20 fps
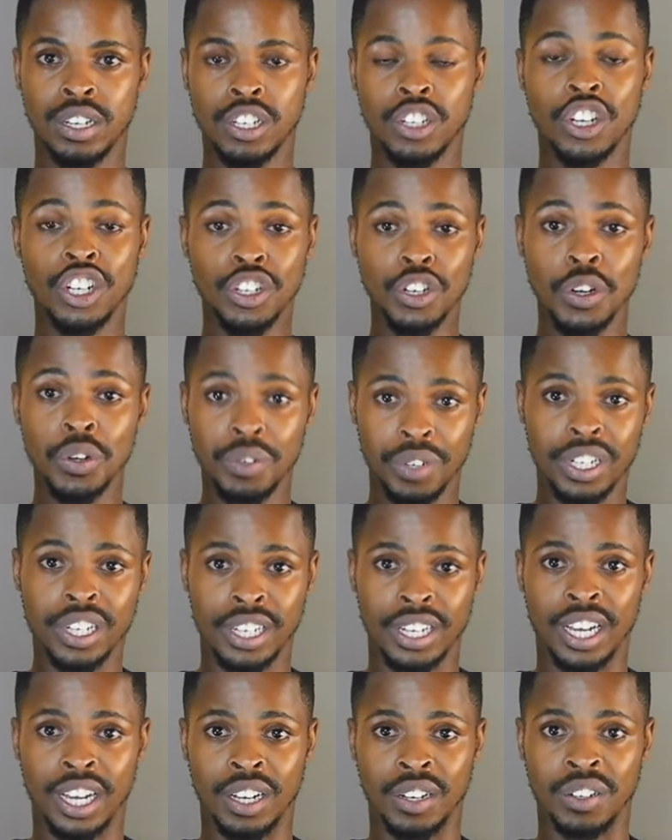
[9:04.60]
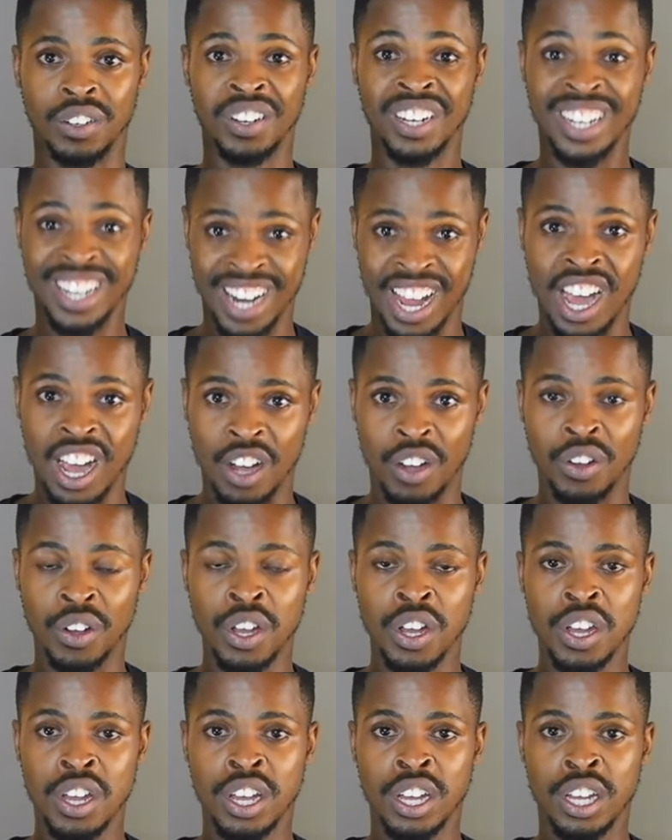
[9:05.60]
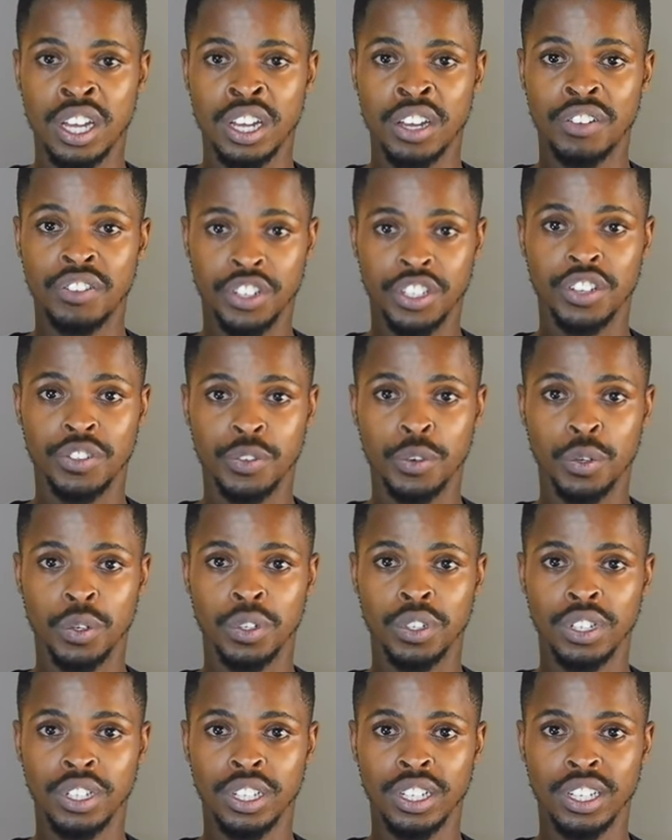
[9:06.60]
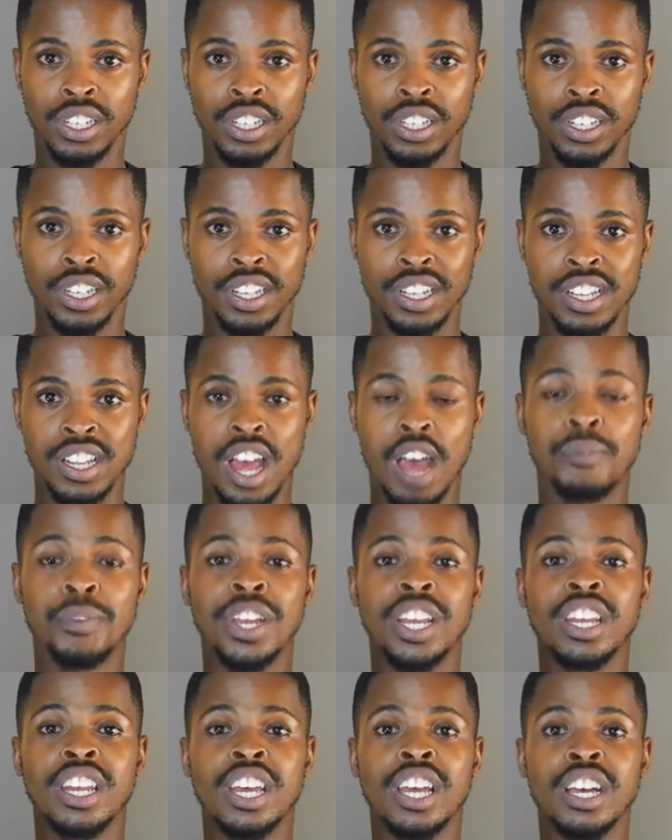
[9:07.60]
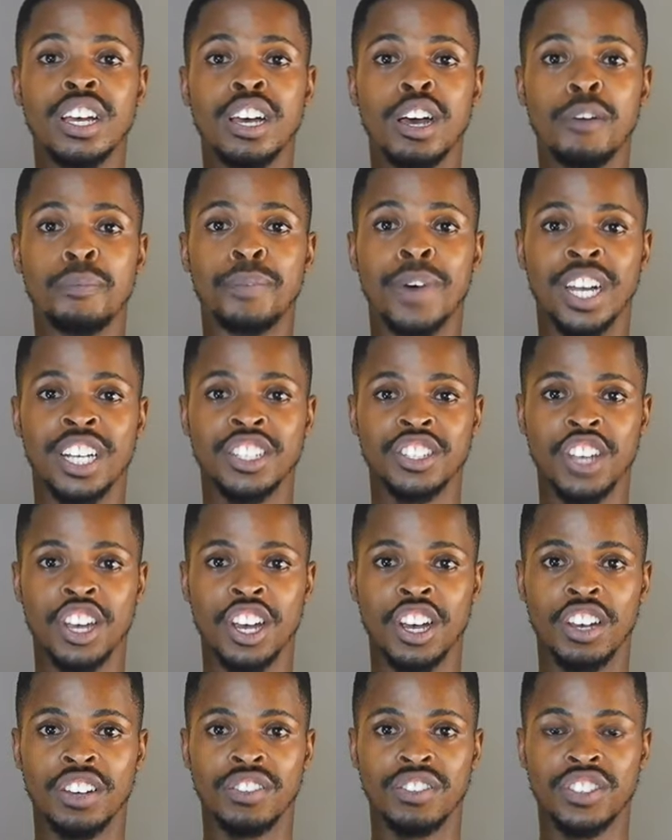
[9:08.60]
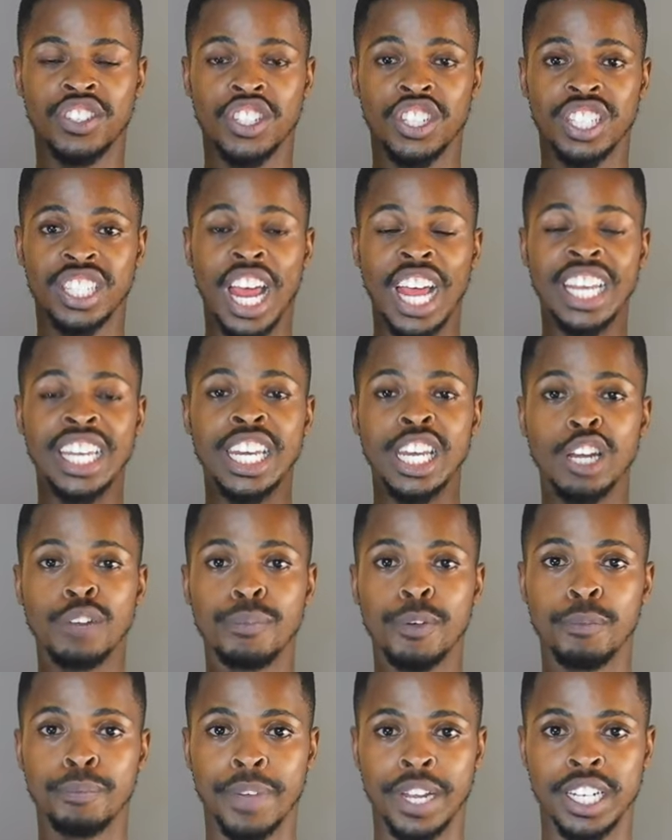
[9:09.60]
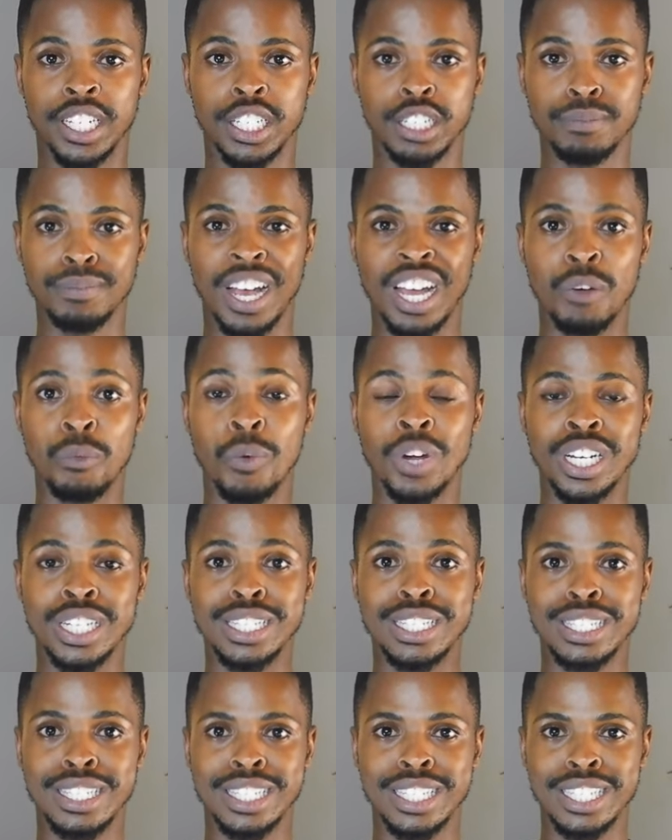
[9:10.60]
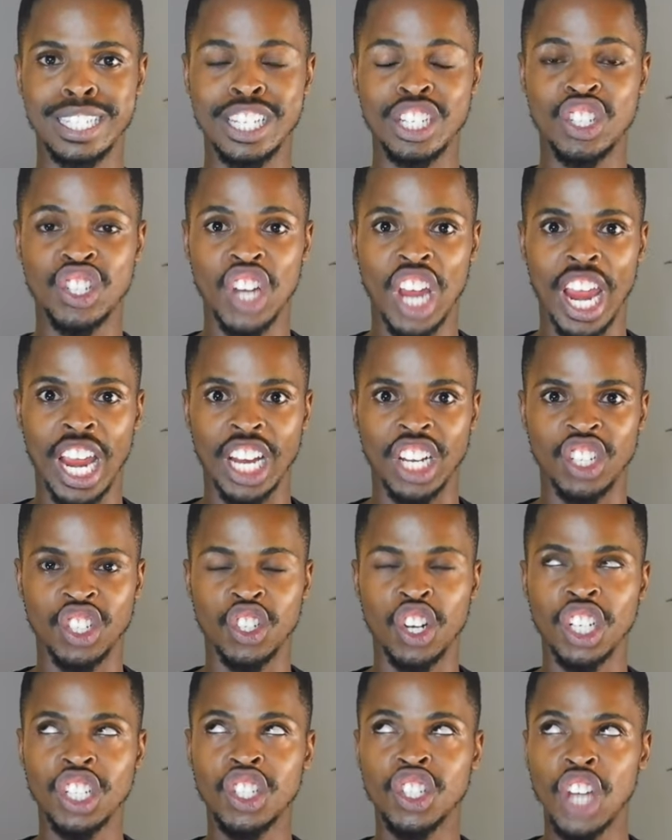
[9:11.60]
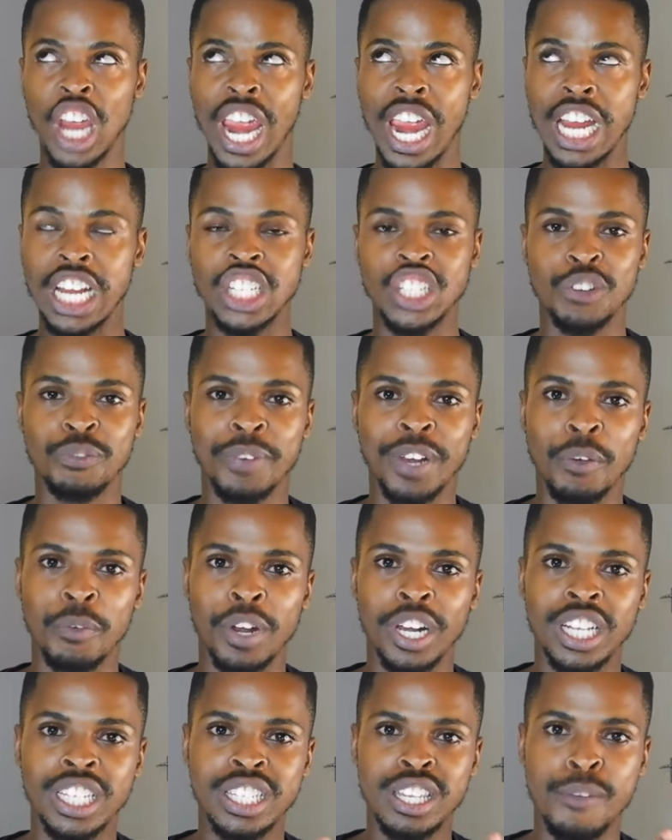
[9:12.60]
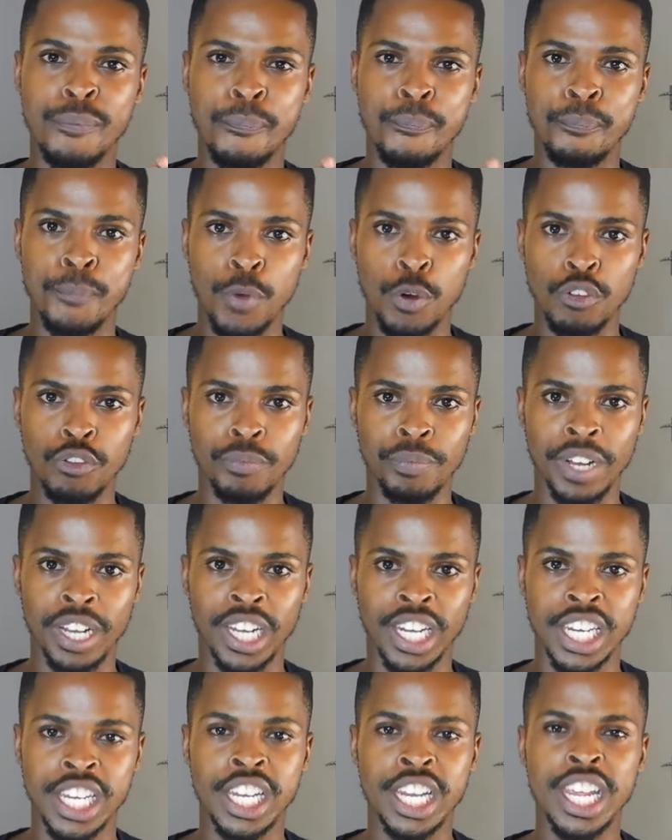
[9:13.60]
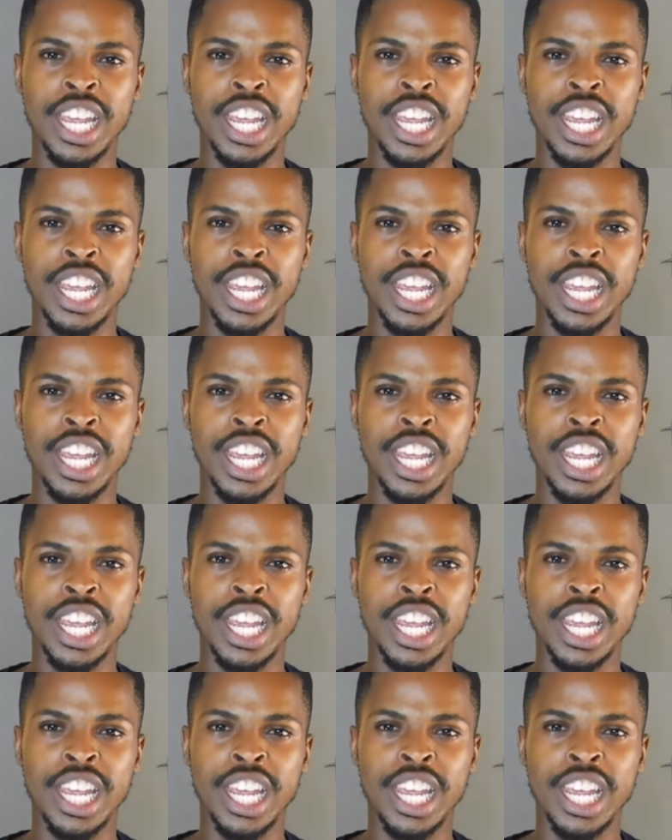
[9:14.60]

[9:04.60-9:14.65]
Not only now, now. First of all, I'm in a buzz of just I need momentum. I want to see change. Not change, but I want to see movement